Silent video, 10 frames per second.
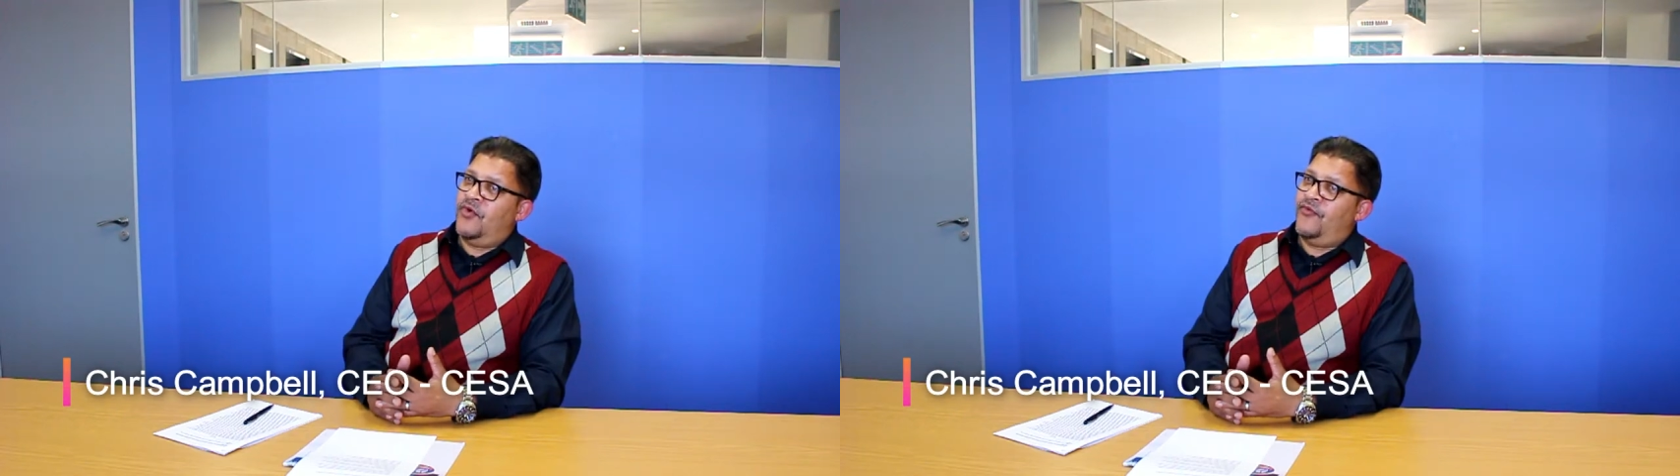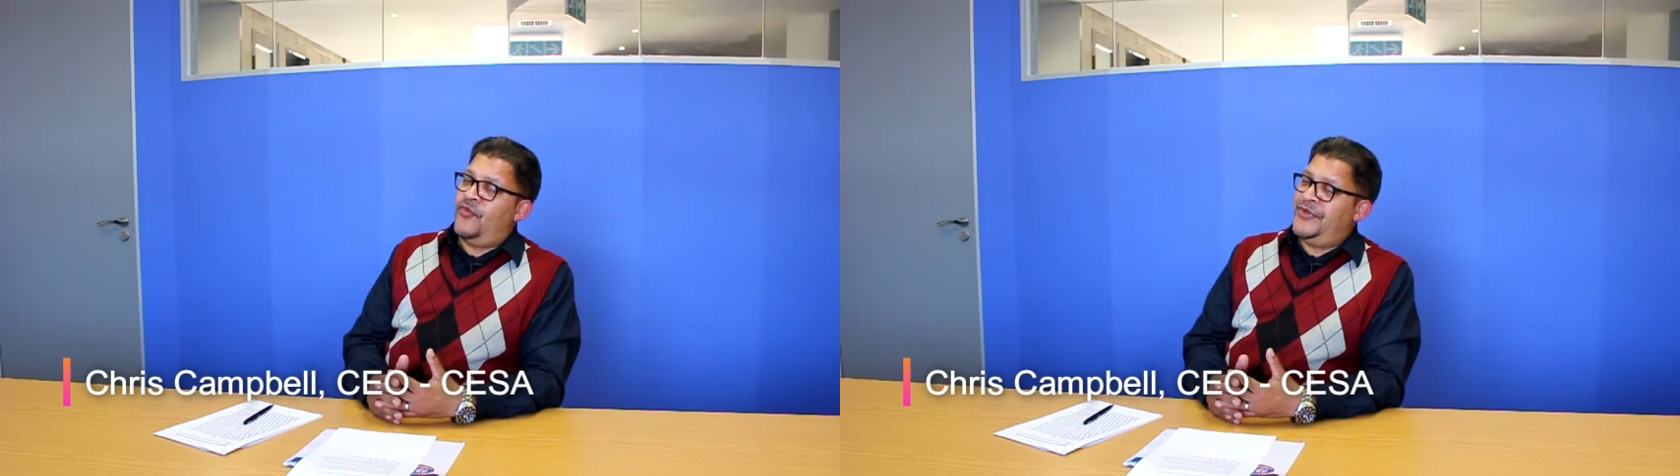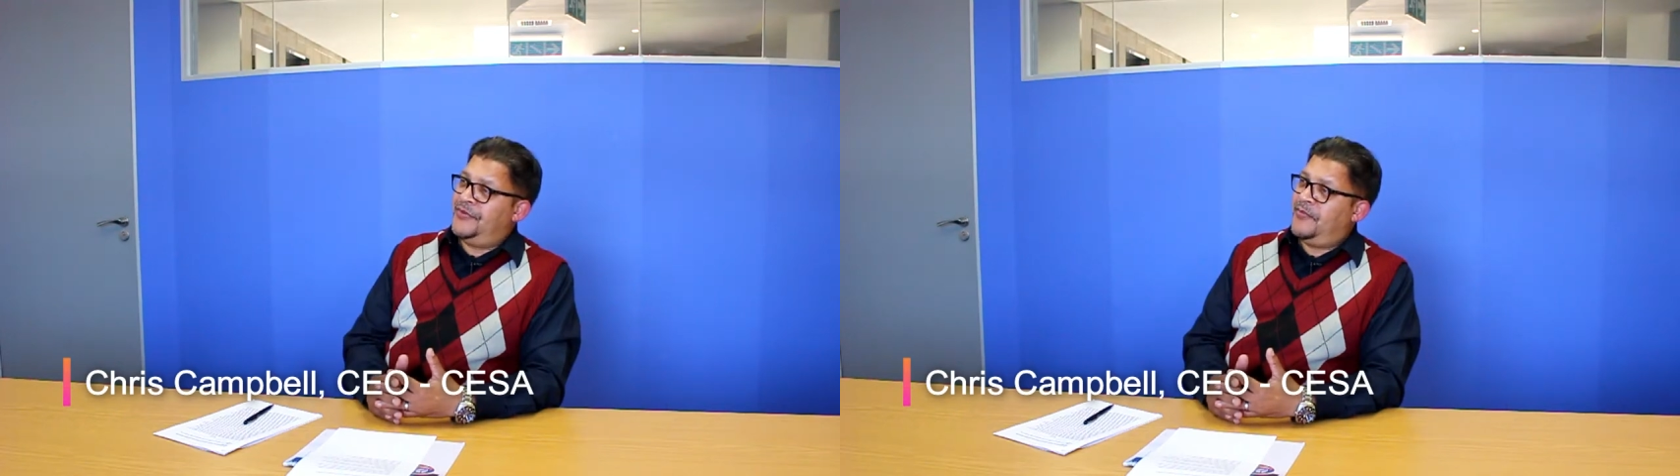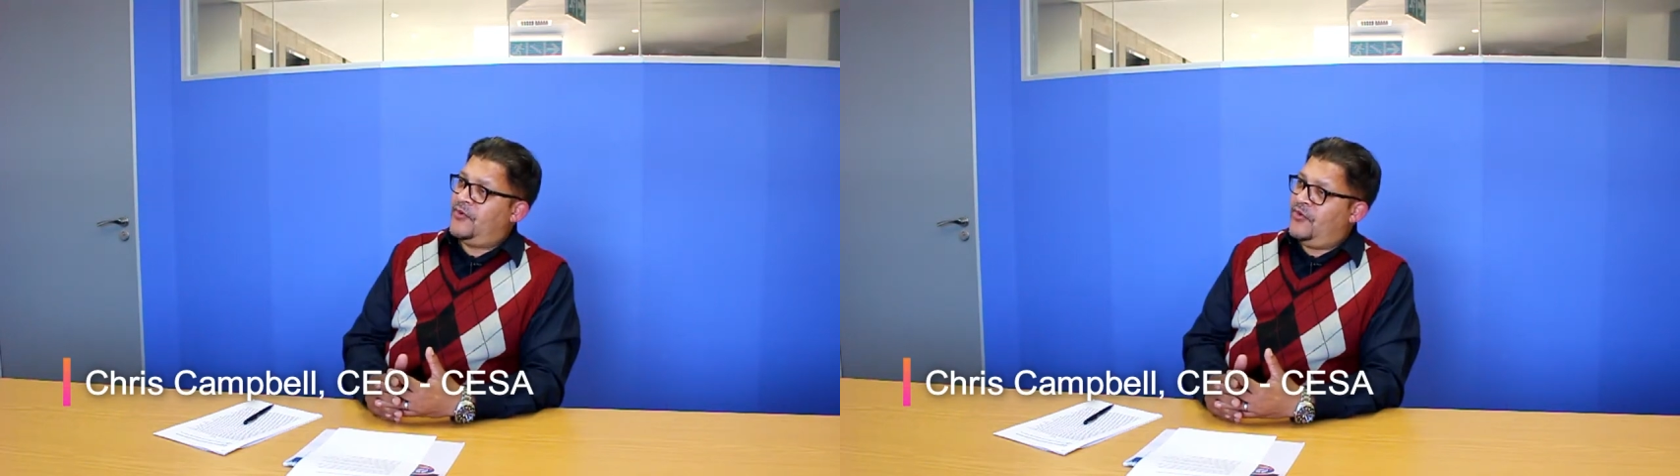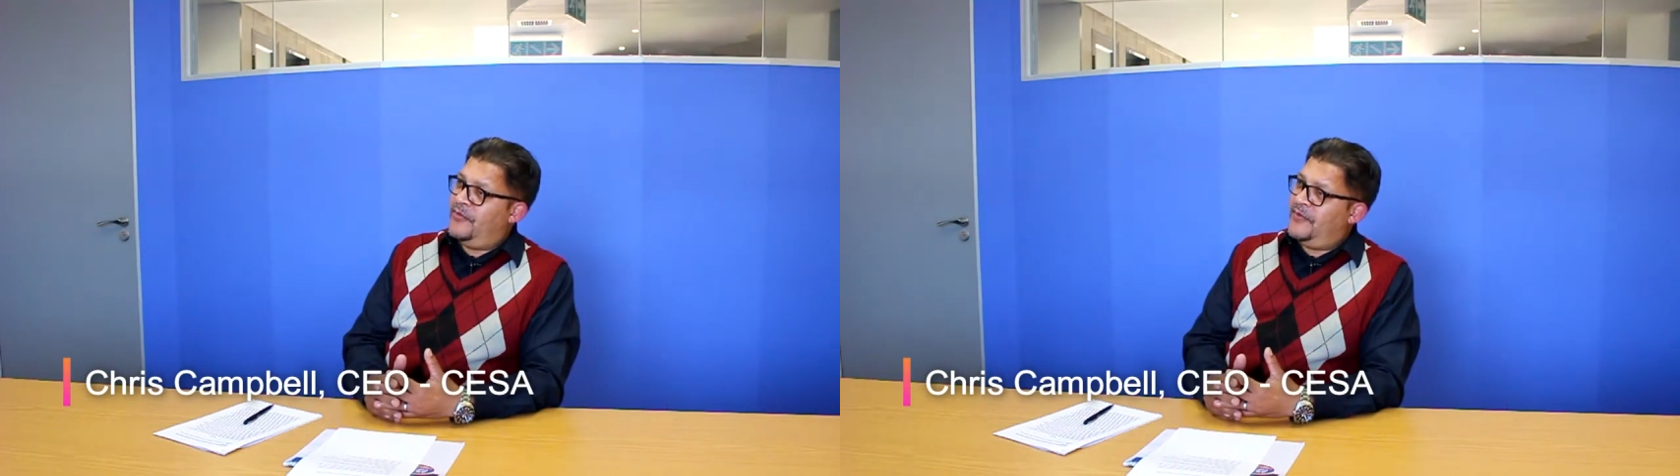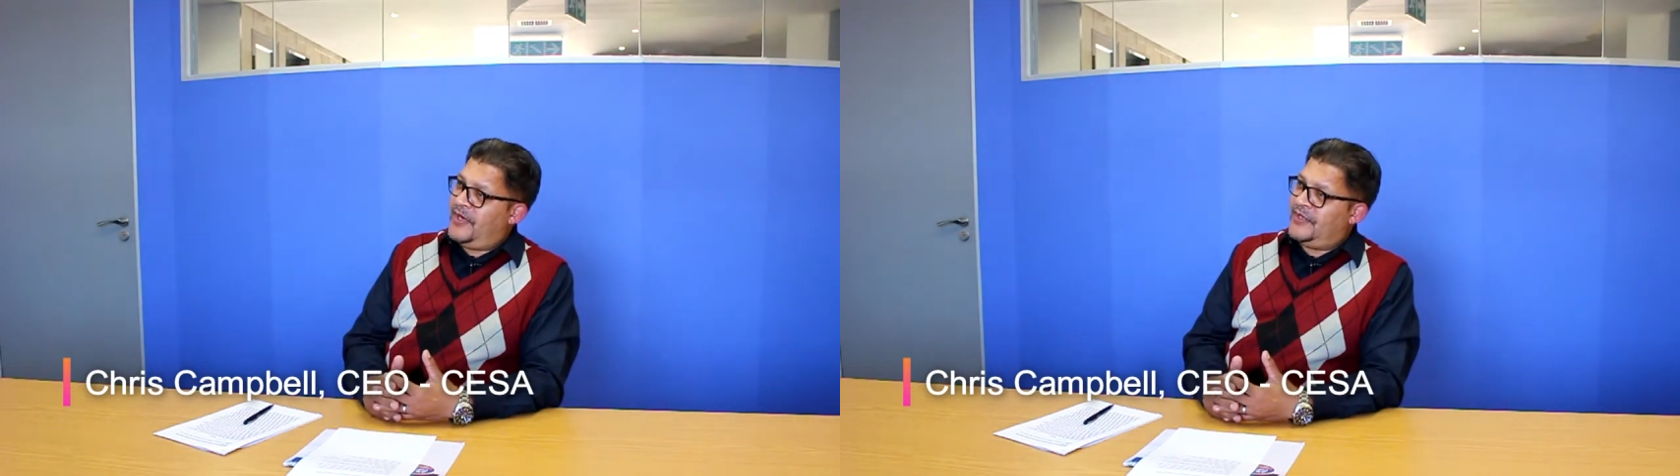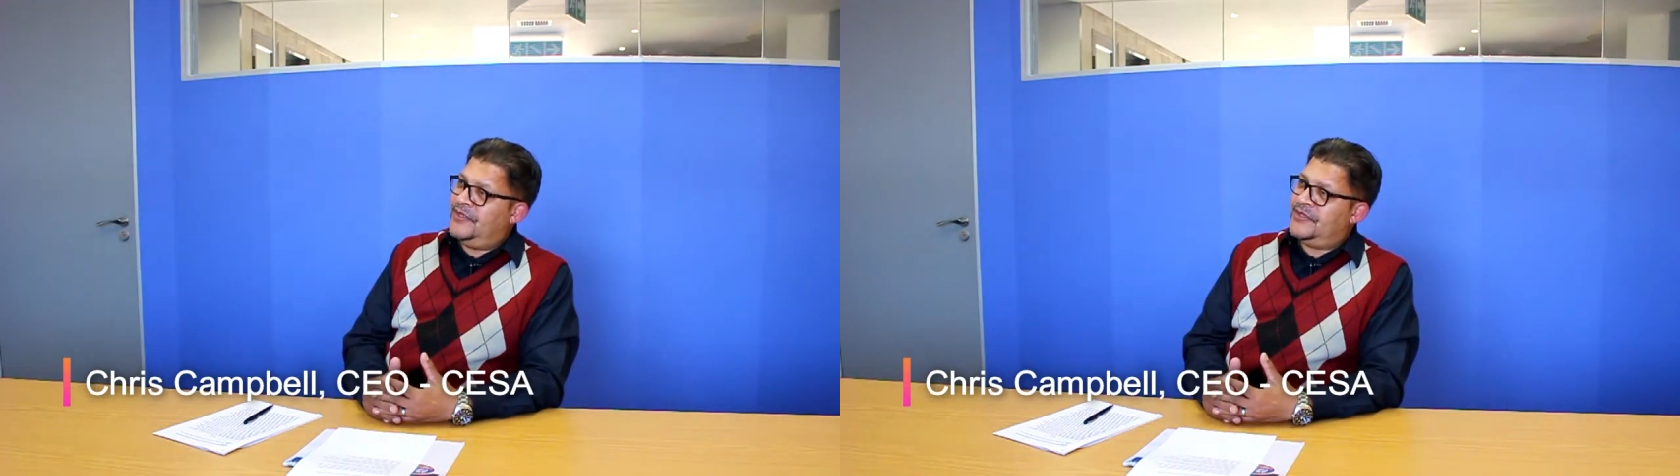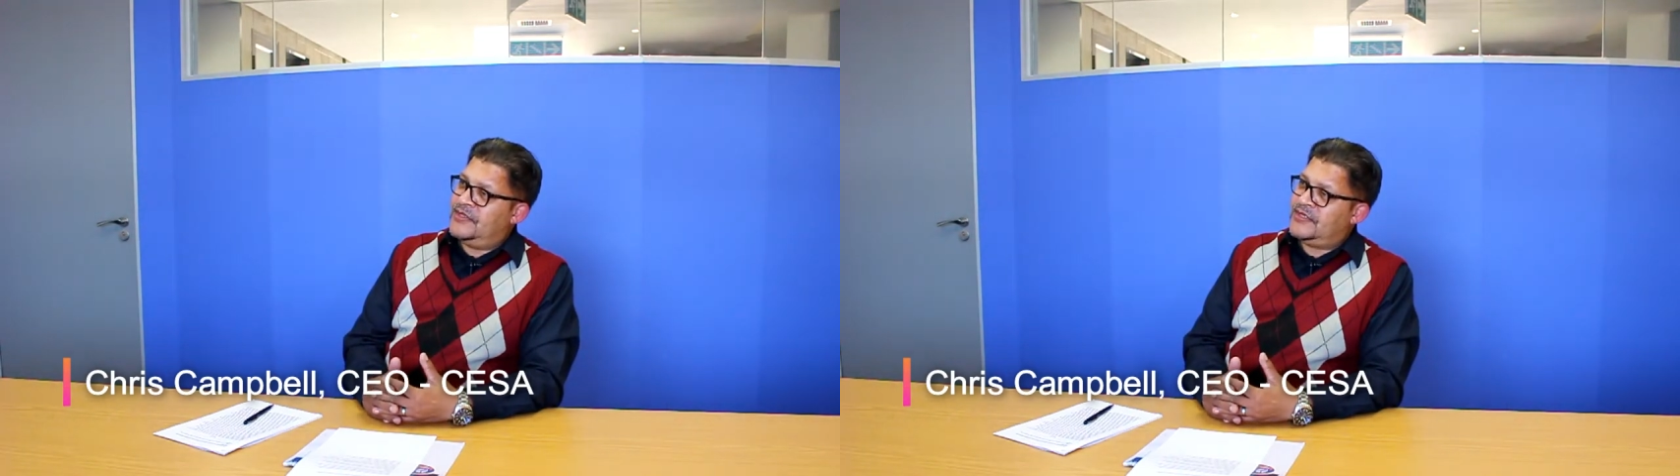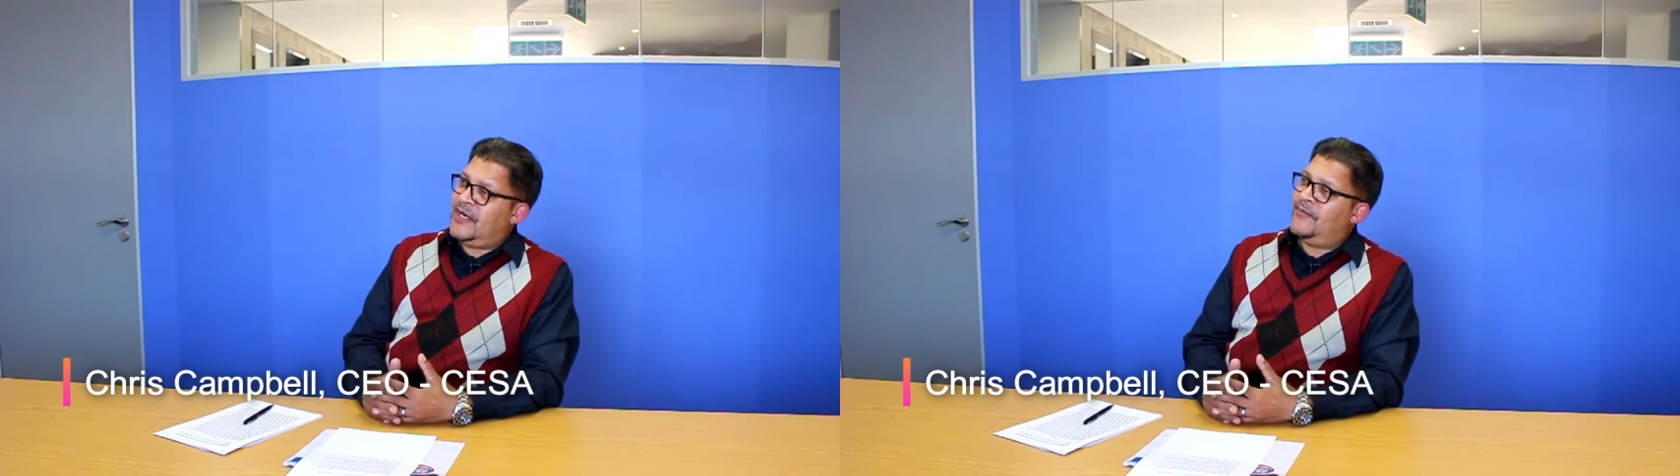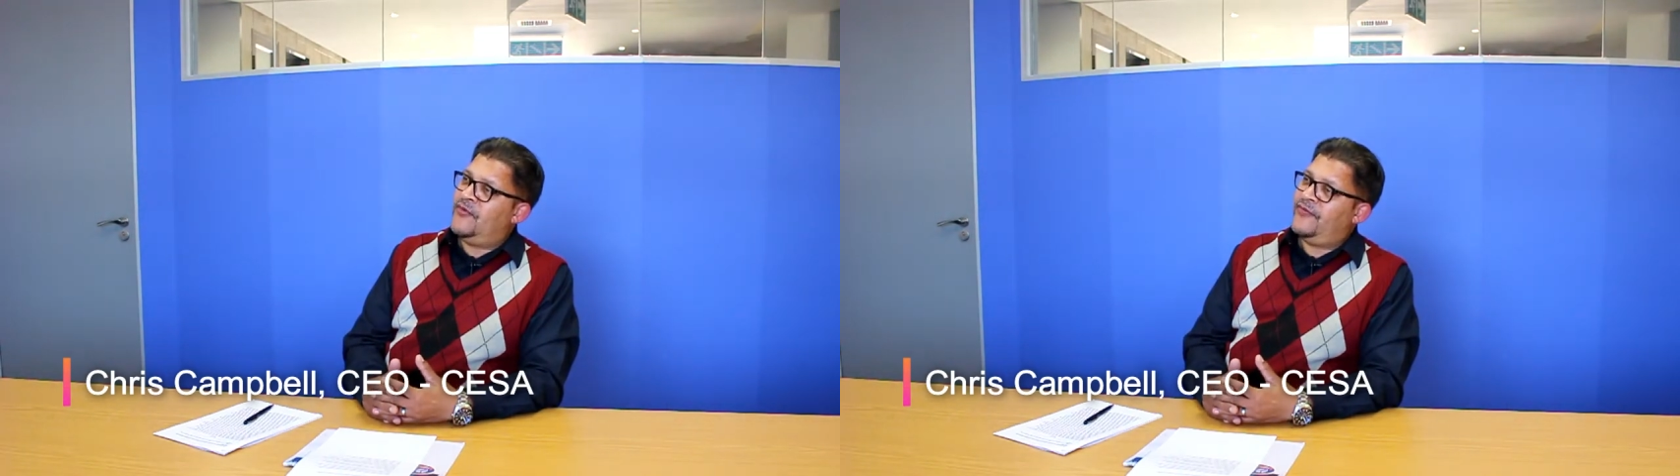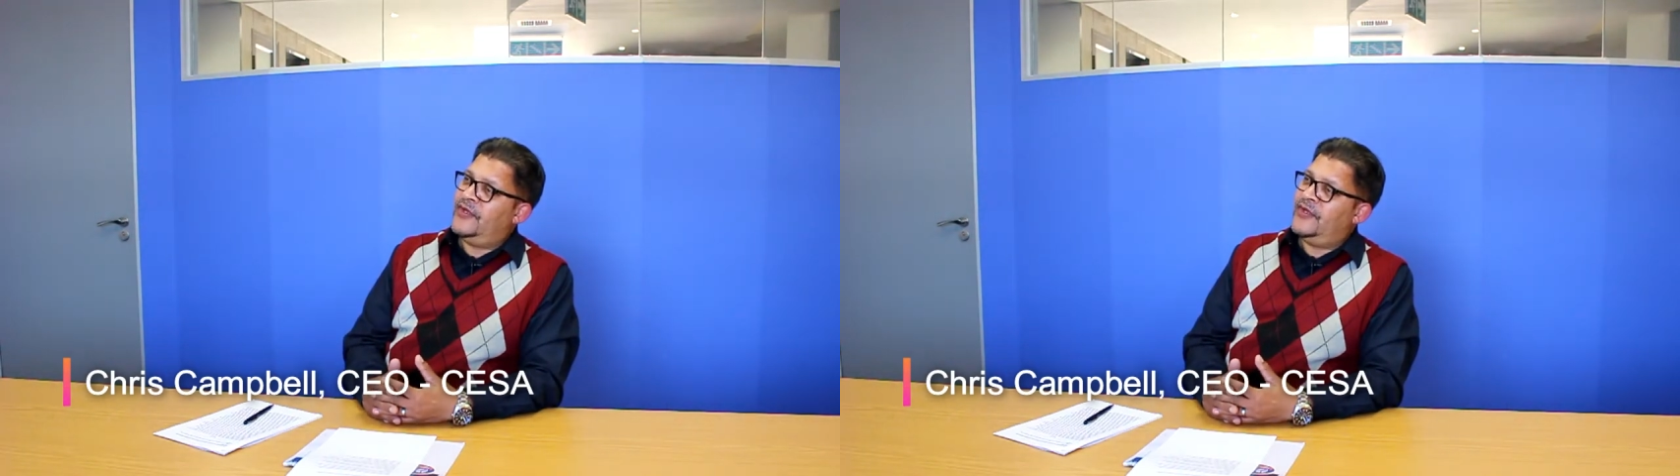of which procurement practitioners come off,